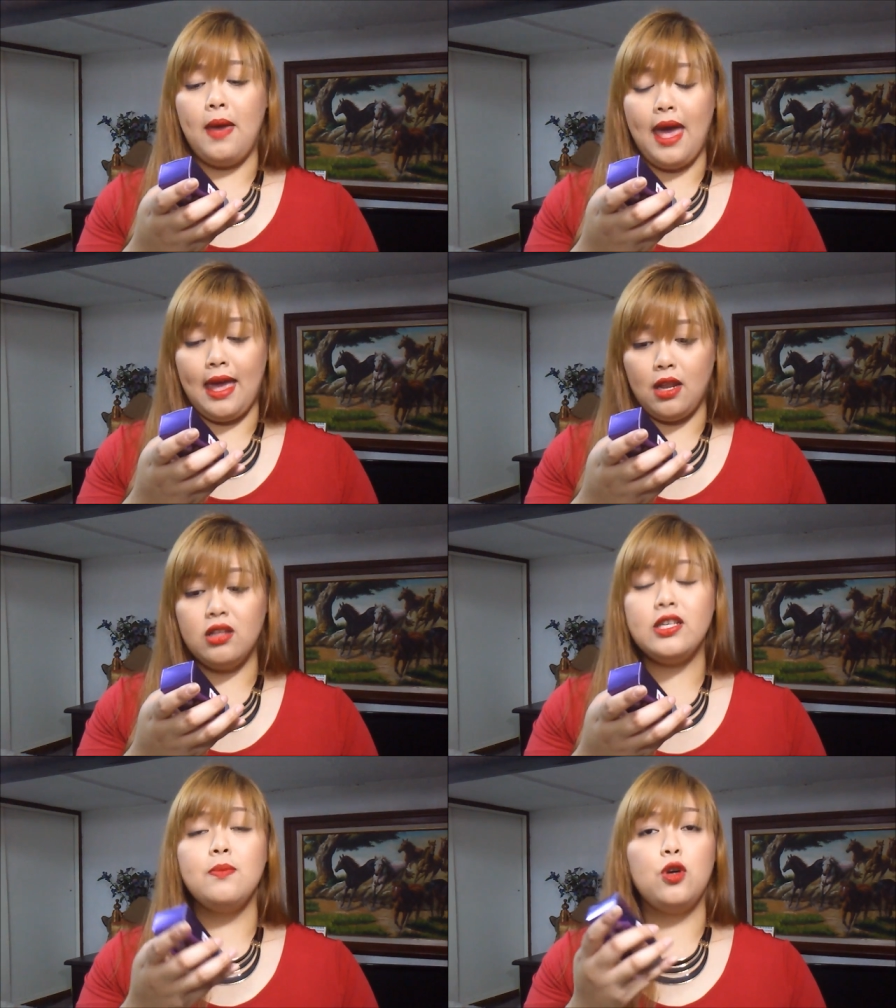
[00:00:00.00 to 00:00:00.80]
and
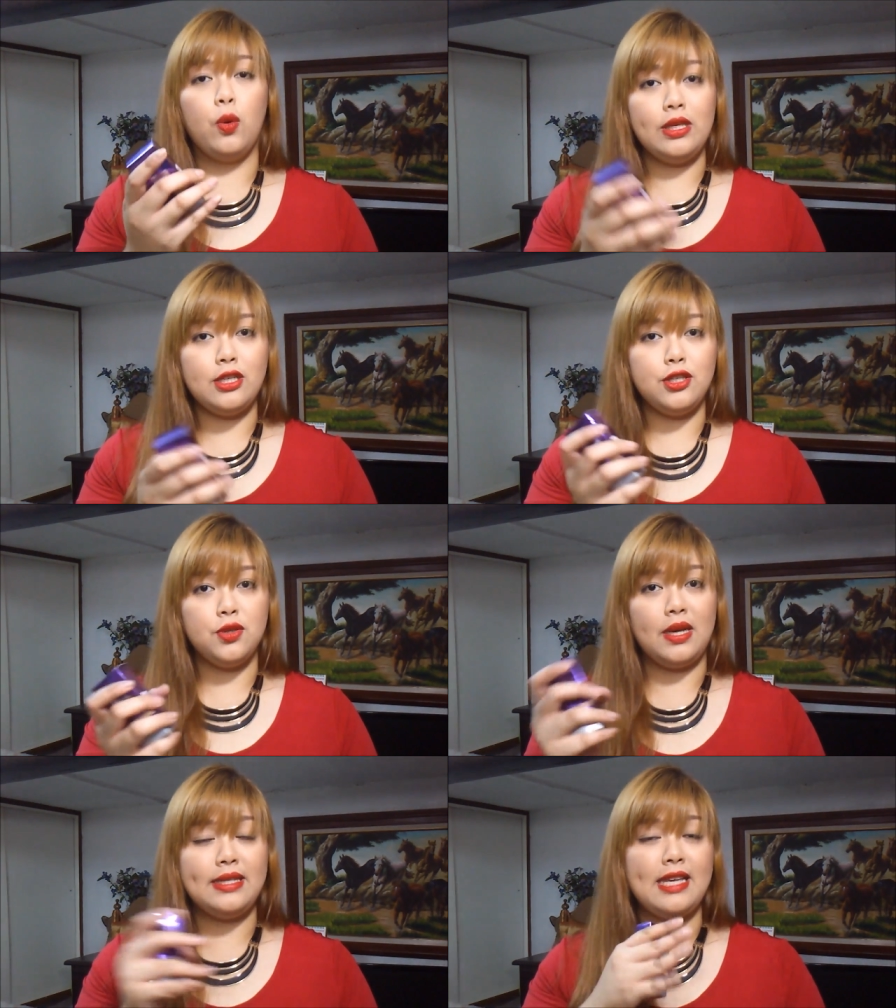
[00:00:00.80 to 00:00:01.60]
also I'm going to
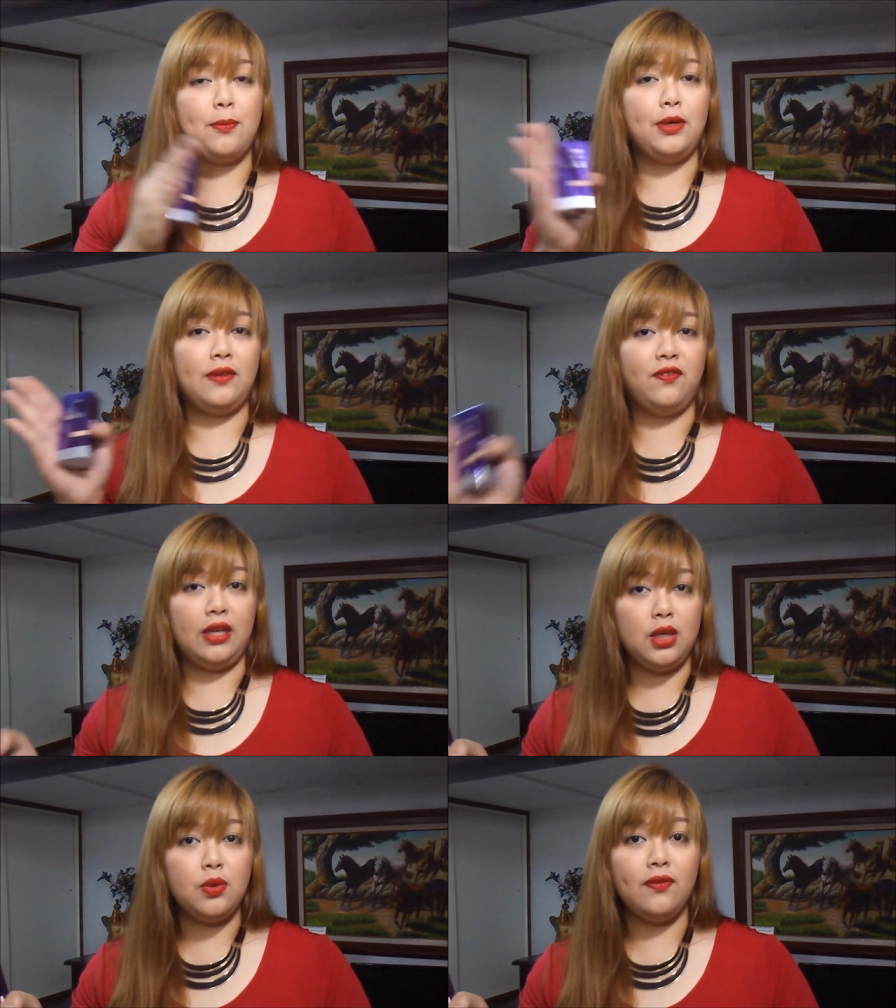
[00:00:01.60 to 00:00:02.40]
do a separate
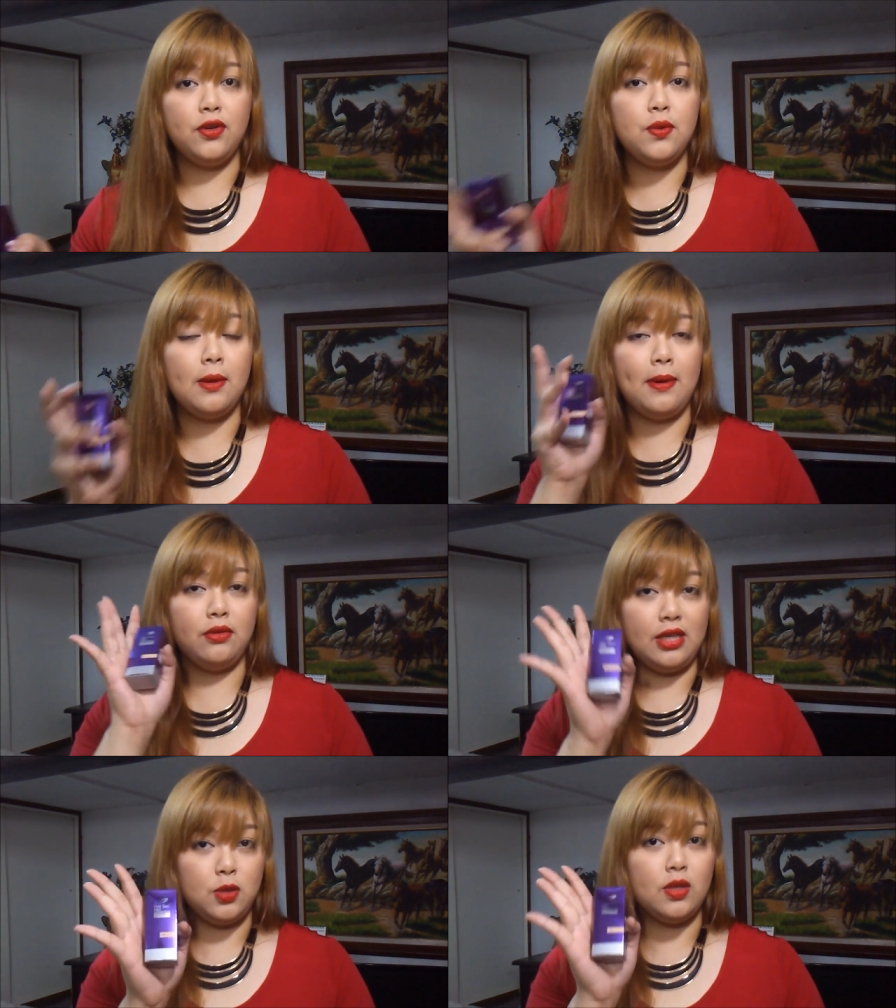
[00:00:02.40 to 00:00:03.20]
video review
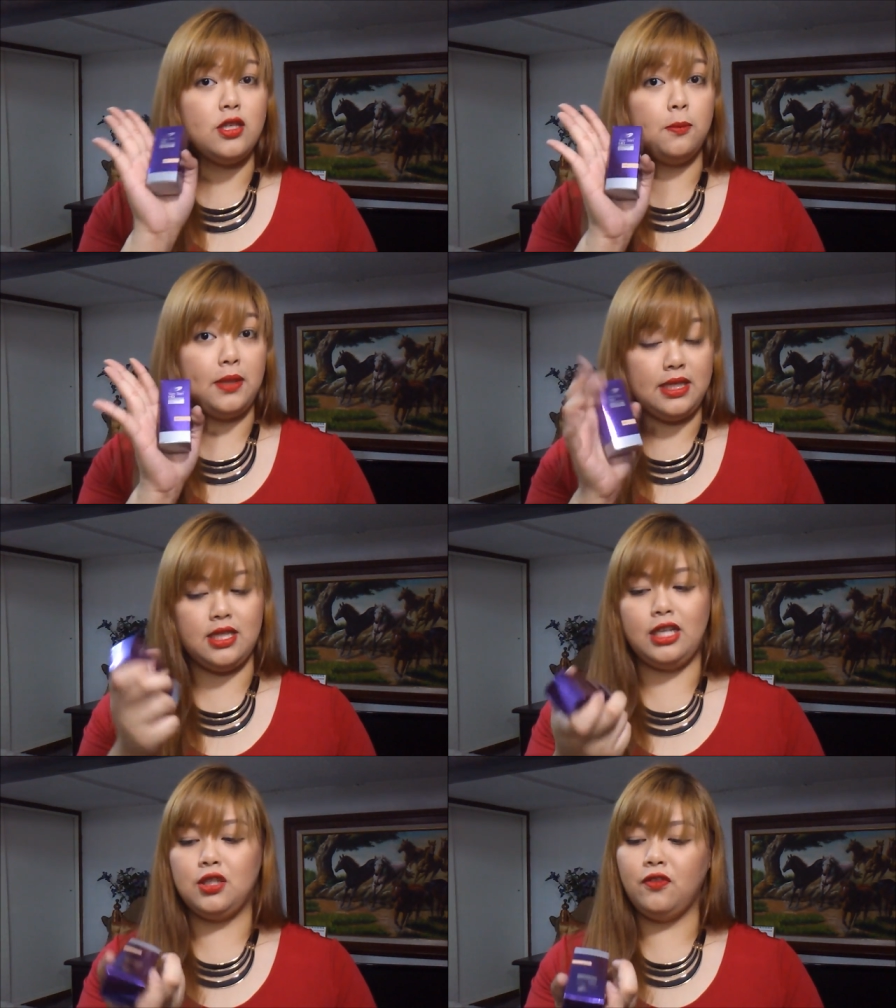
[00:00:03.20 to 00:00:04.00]
about this one so please
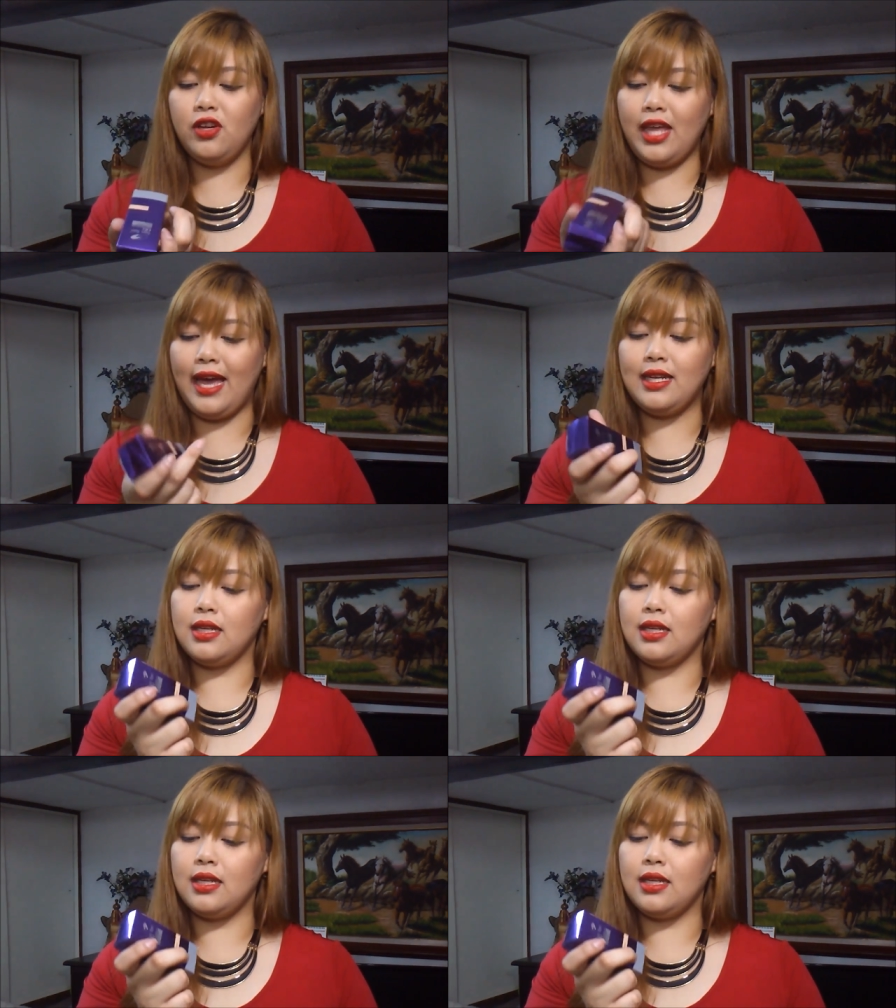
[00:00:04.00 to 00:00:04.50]
stay tuned for that